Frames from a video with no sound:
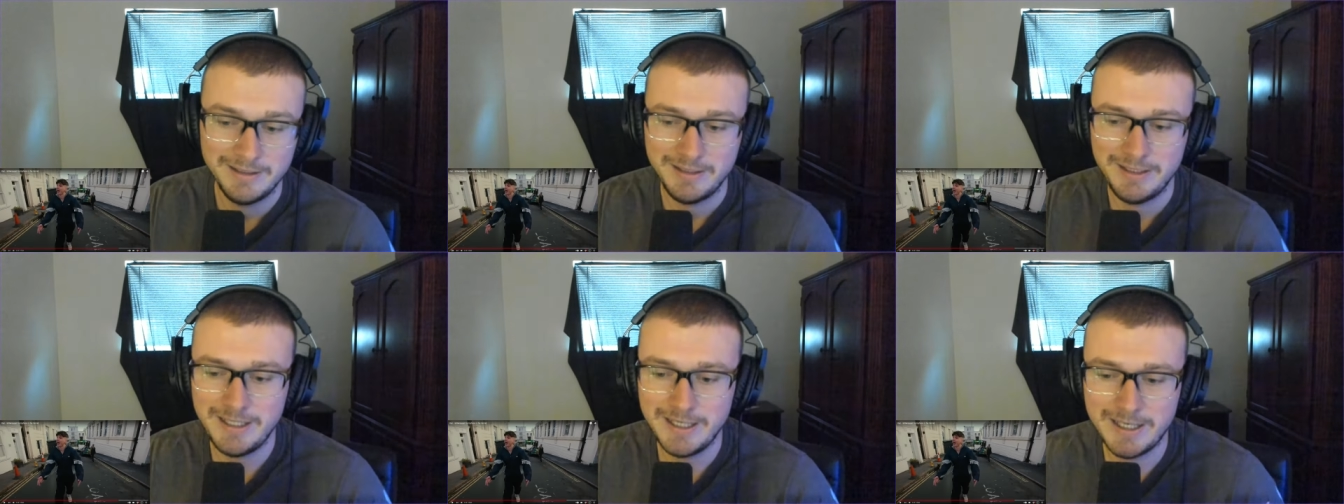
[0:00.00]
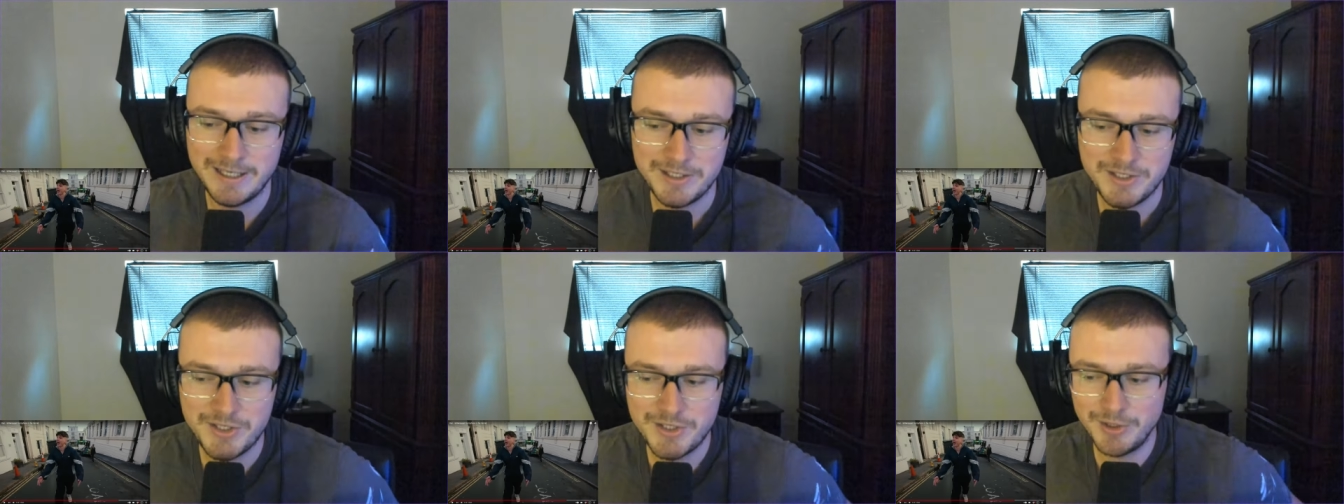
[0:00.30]

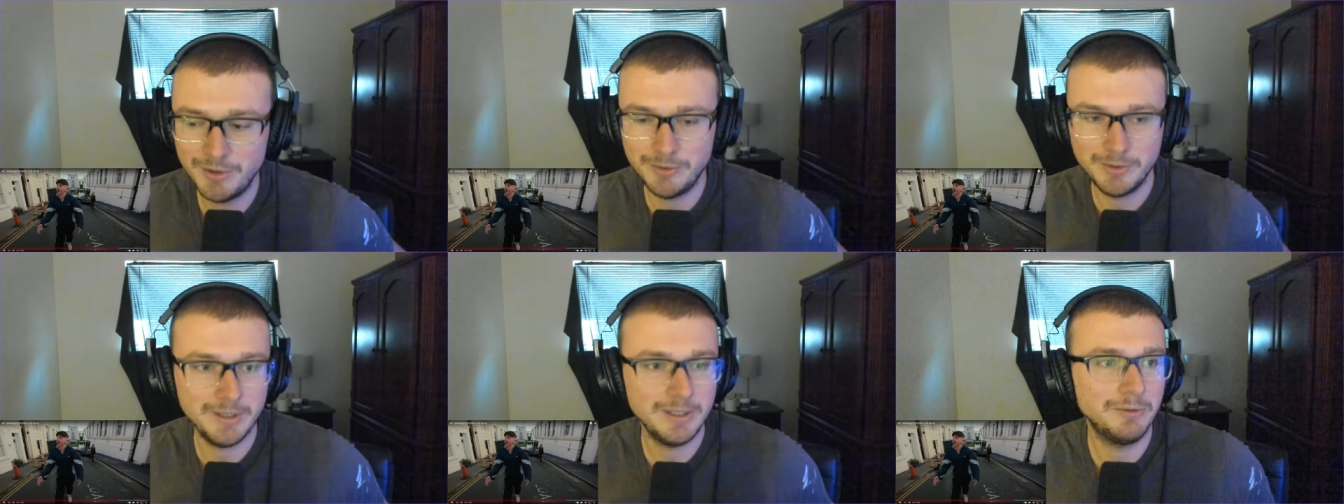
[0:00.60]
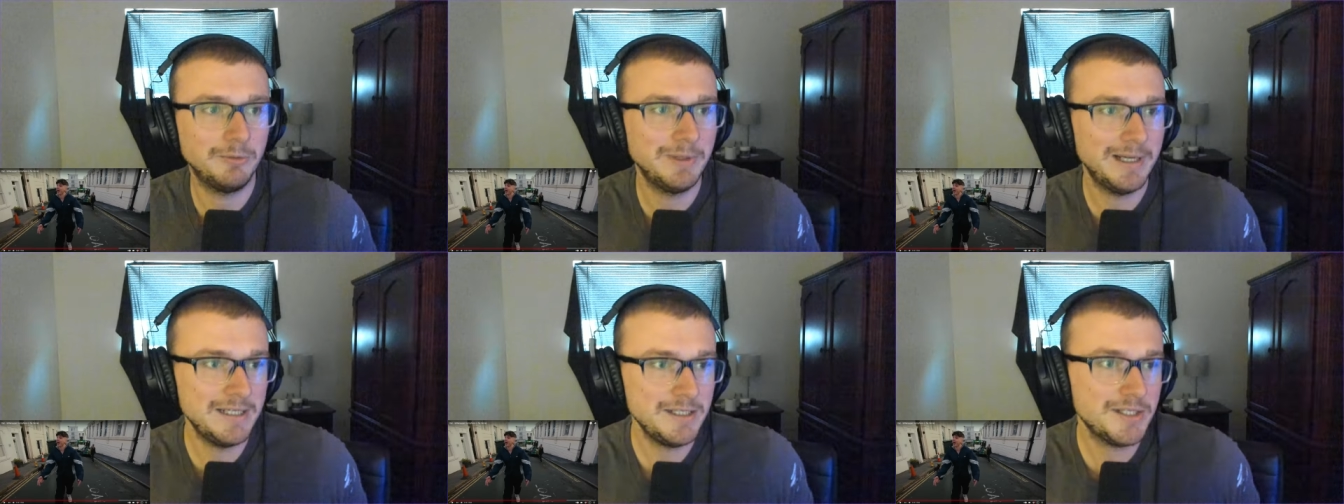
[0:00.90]
yeah so
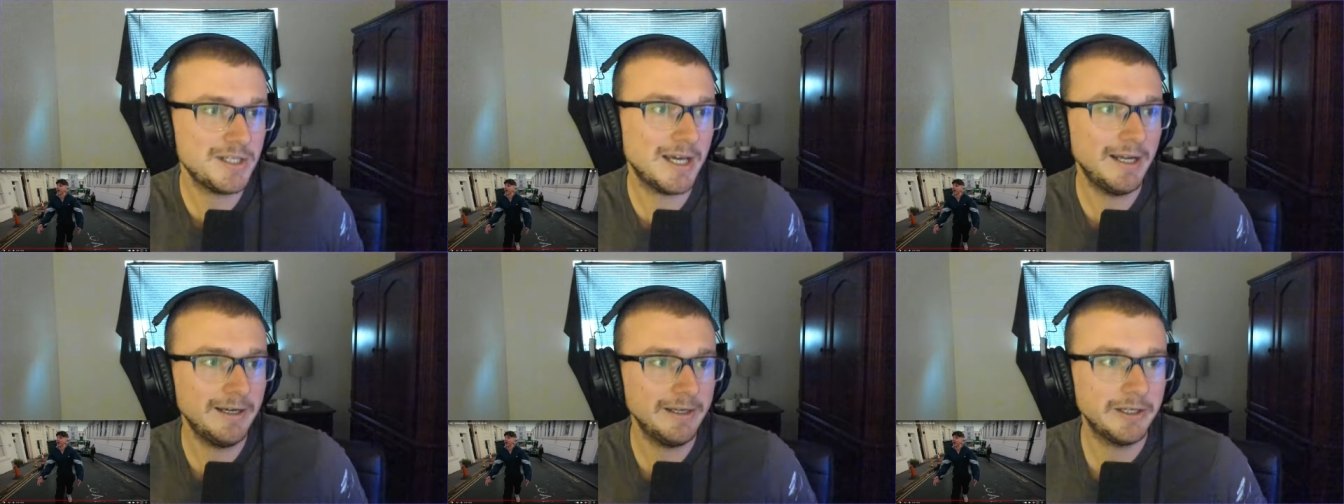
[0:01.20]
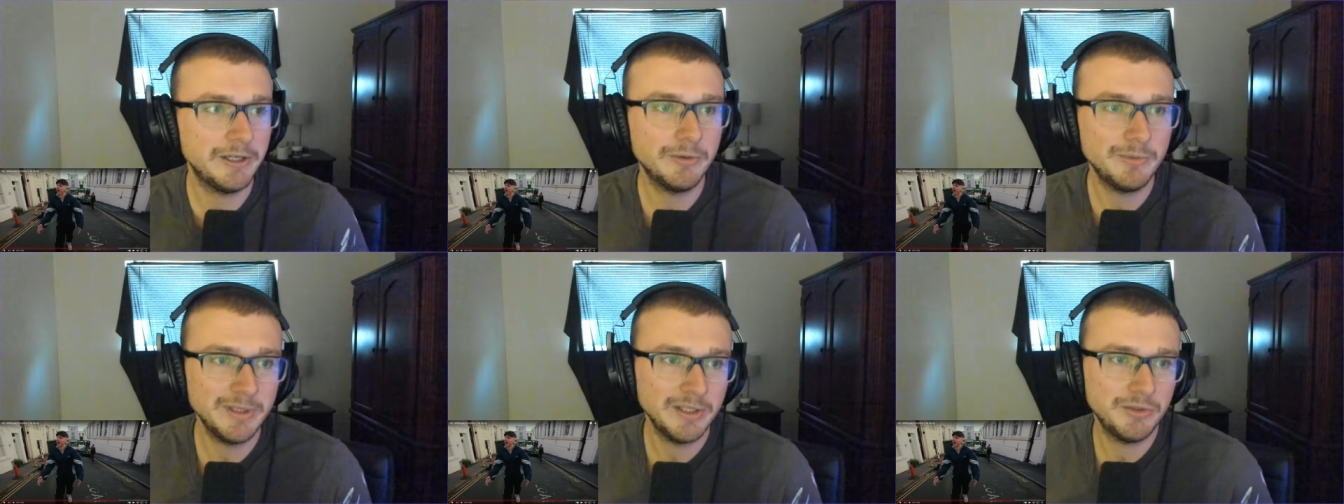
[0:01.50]
ren's kind of
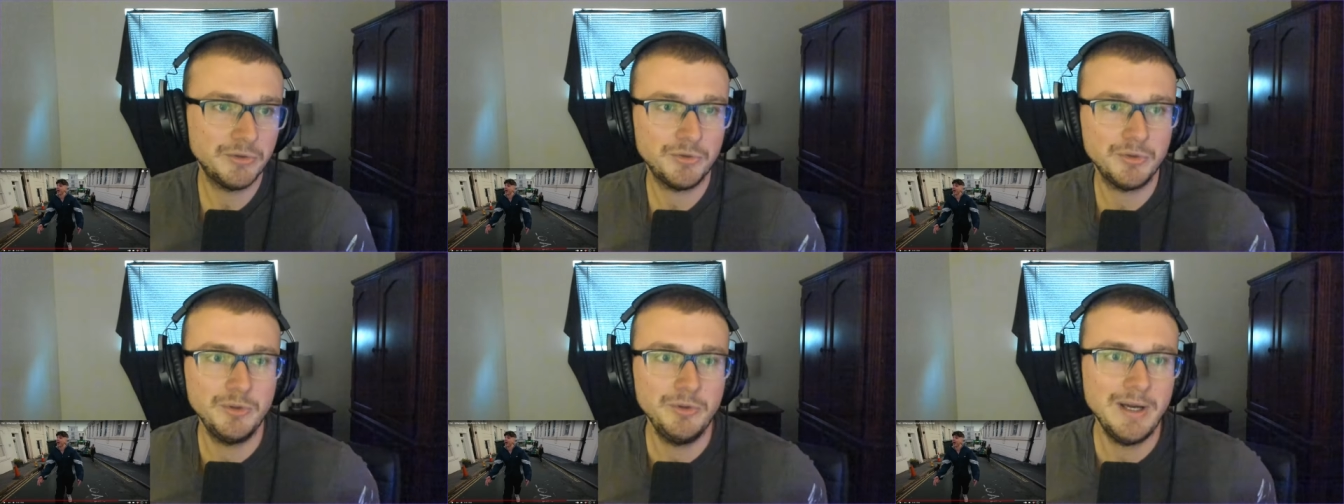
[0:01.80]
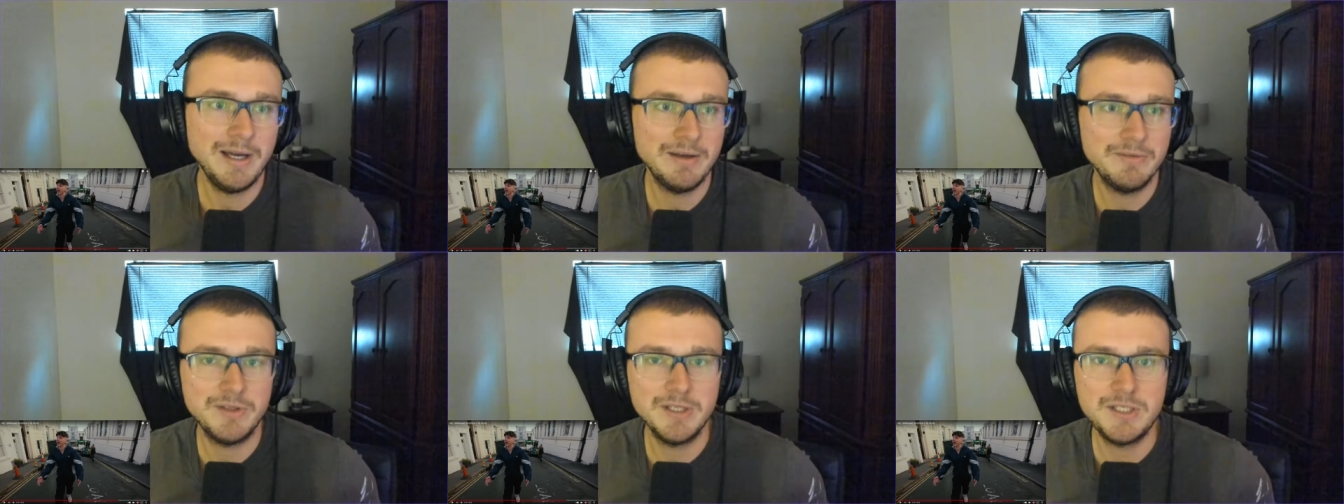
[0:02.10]
going through
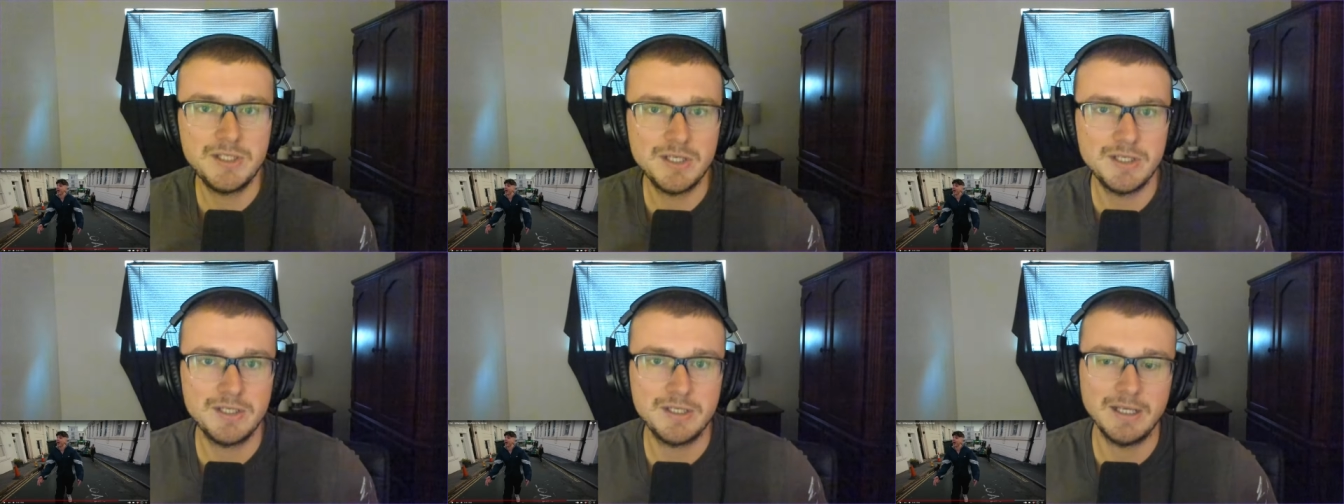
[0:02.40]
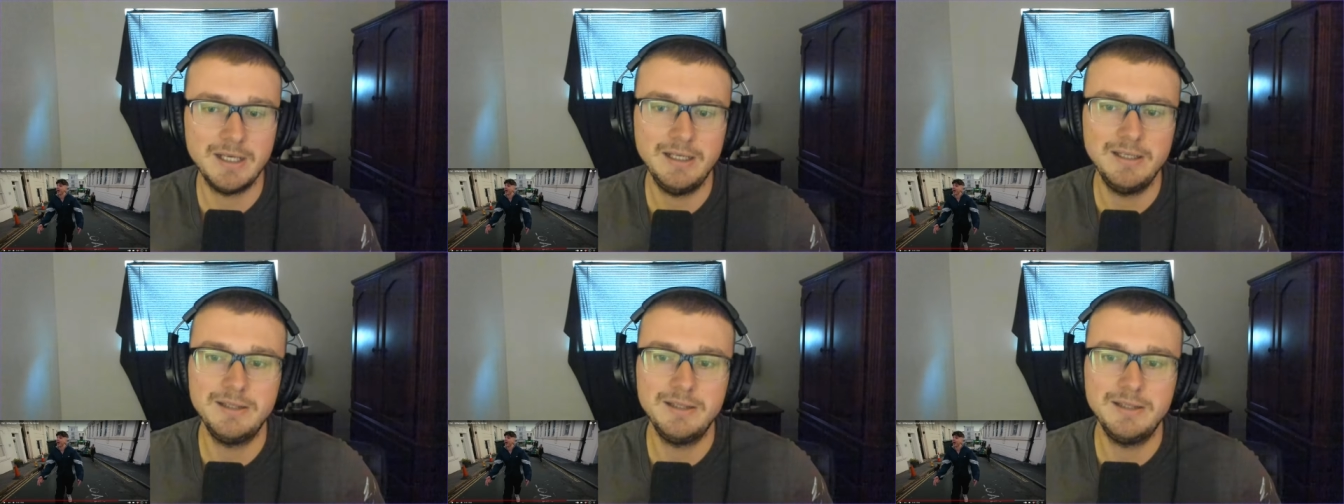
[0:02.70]
how how this is eh,